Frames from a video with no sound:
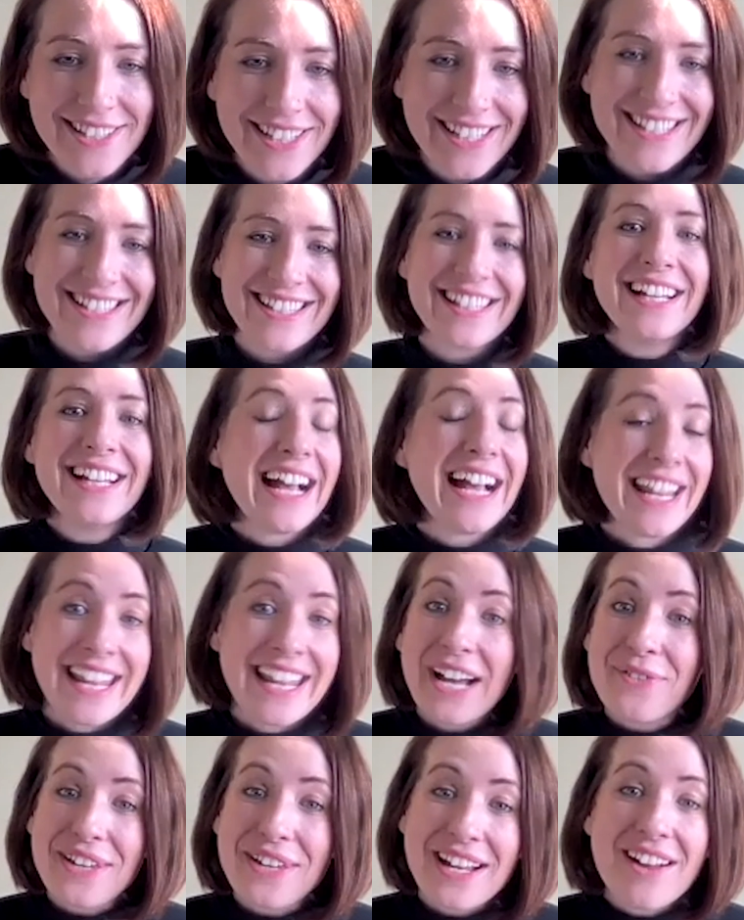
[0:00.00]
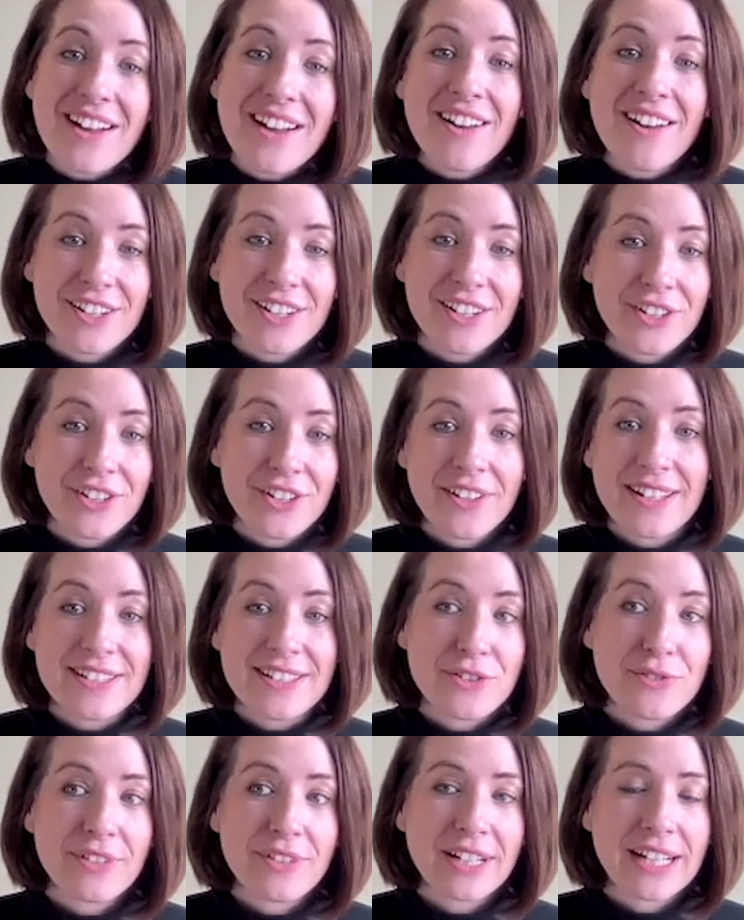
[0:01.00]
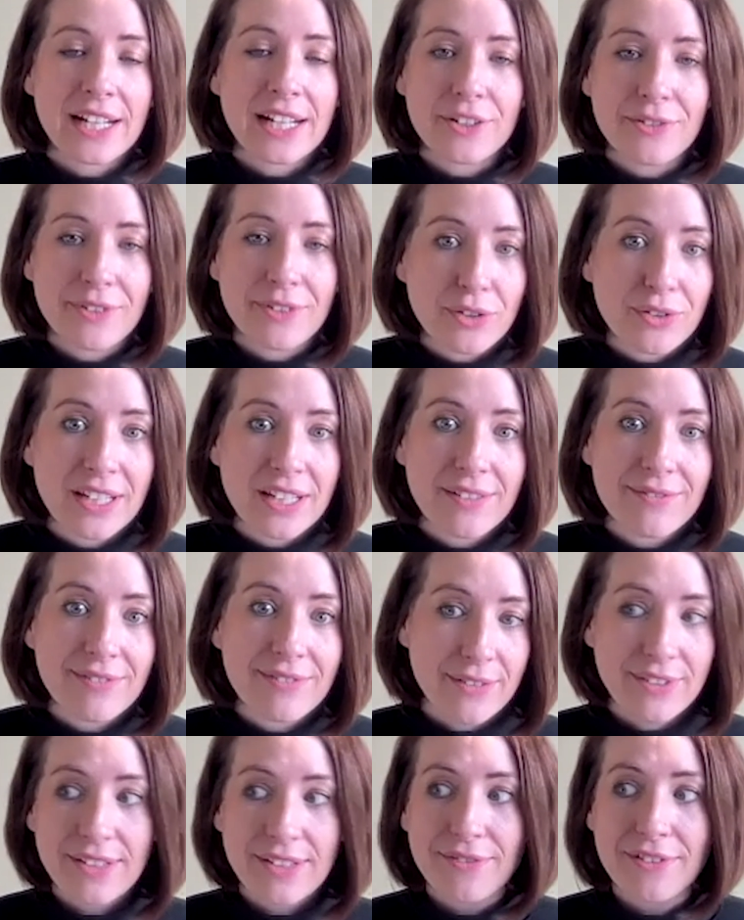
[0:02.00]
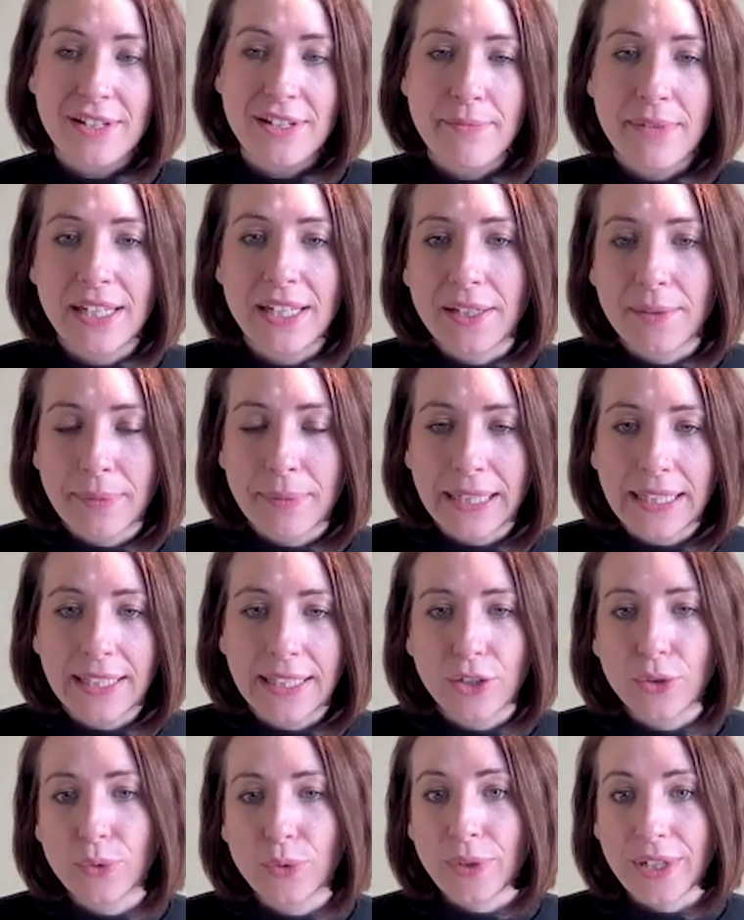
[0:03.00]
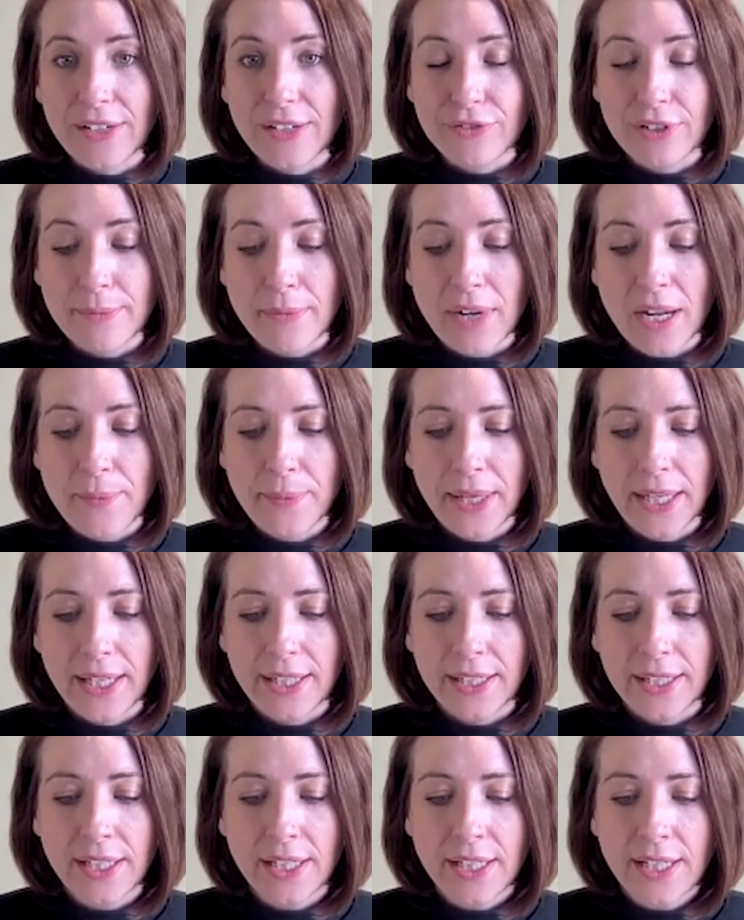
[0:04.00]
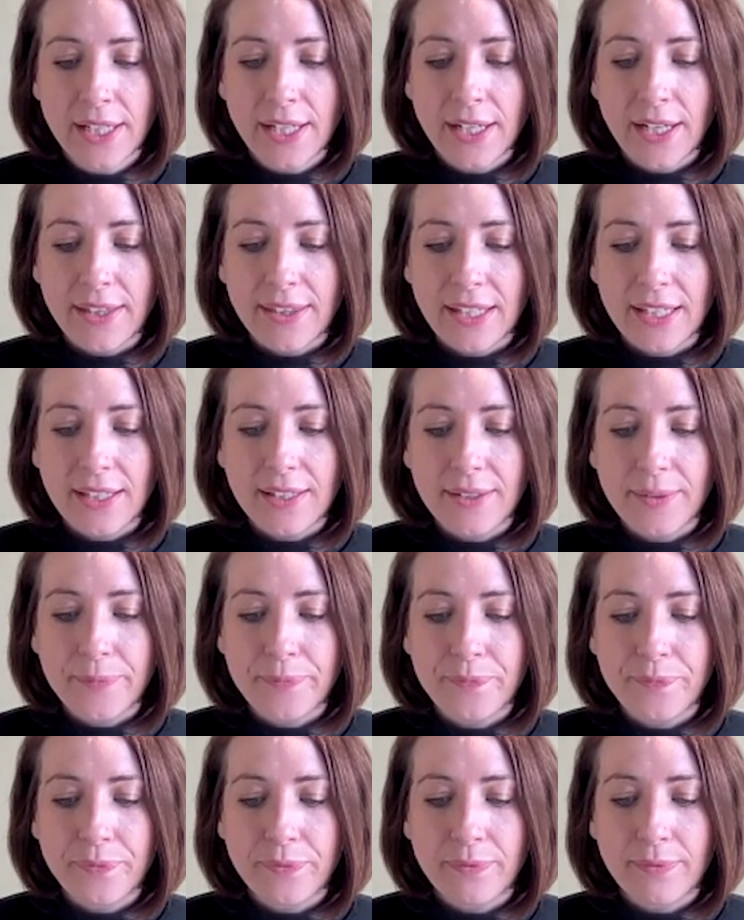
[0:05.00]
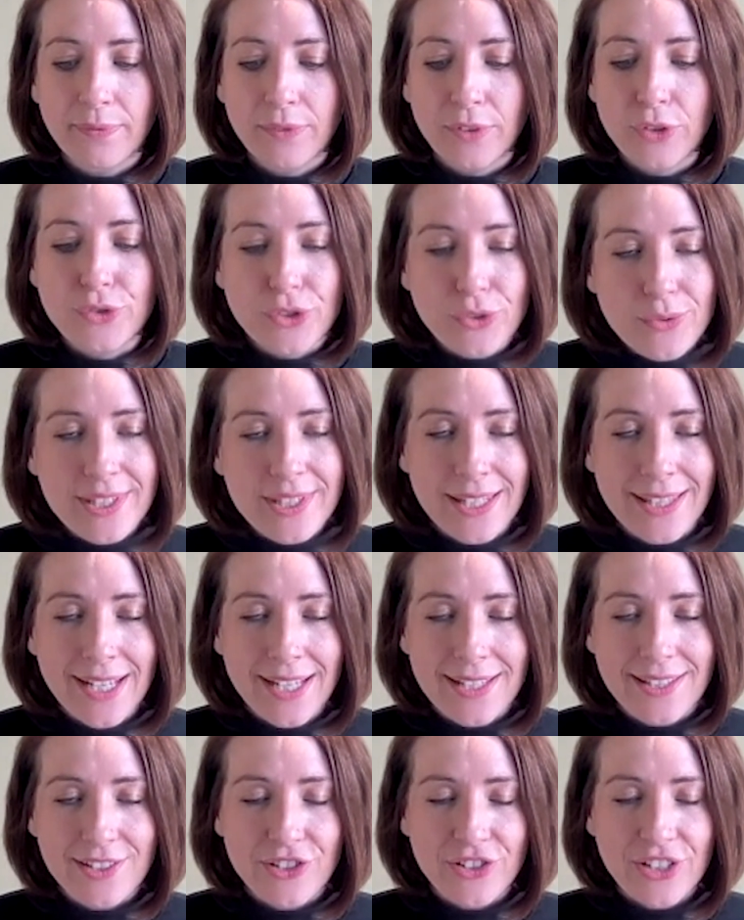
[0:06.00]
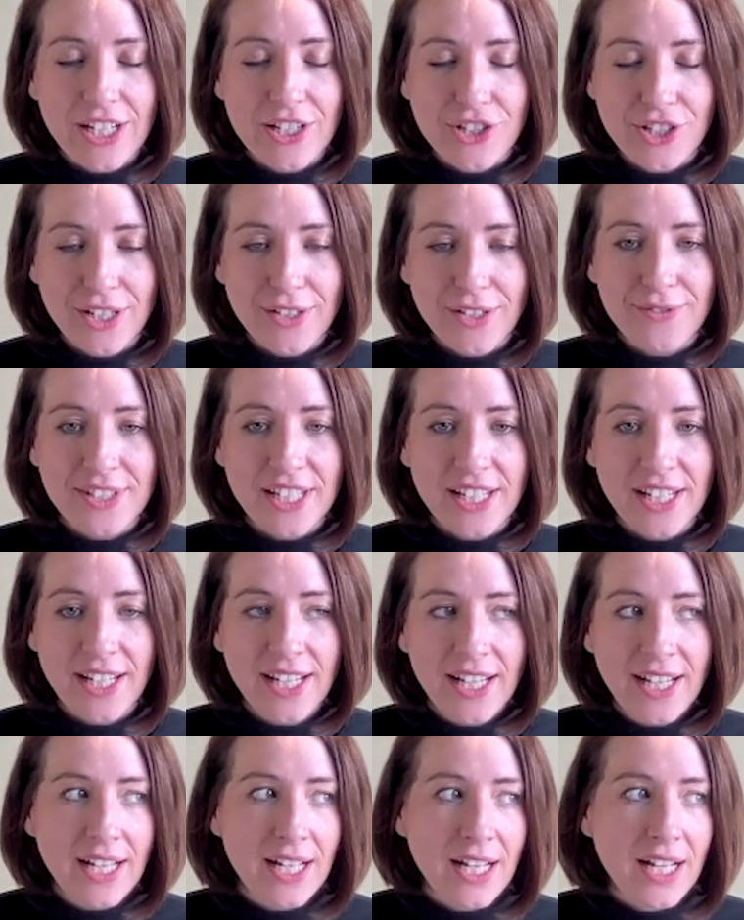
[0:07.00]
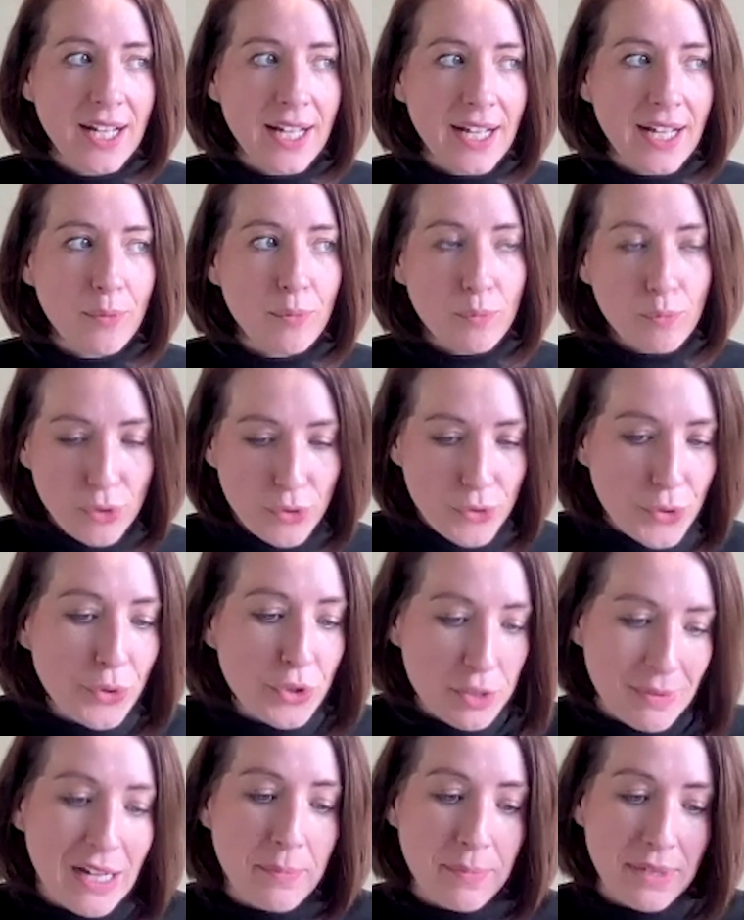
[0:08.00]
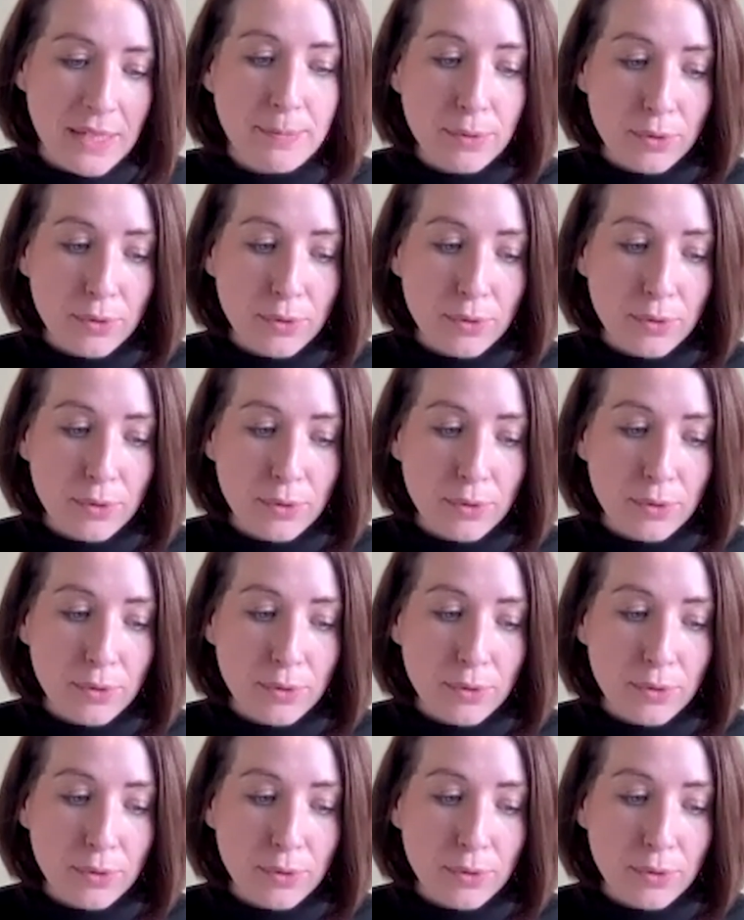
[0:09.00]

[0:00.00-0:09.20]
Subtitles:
You know, they do veganuary or they've given up meat completely or whatever it might be. And I think you do see that shift. And you talked about people